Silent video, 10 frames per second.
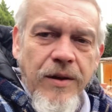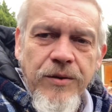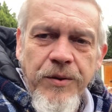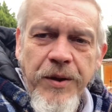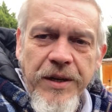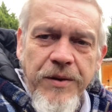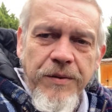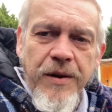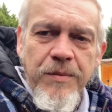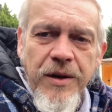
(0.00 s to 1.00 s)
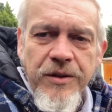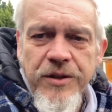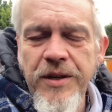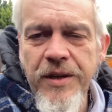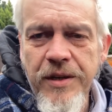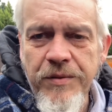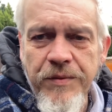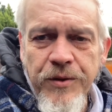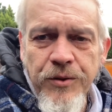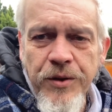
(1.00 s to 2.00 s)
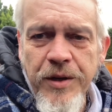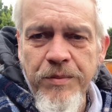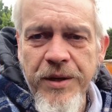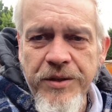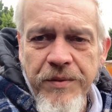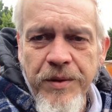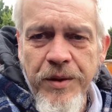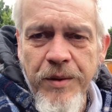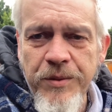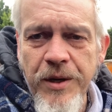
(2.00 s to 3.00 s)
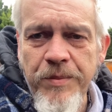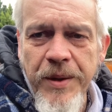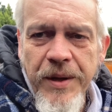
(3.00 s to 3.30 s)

So thank you very much. If you've enjoyed it, please give it a thumbs up.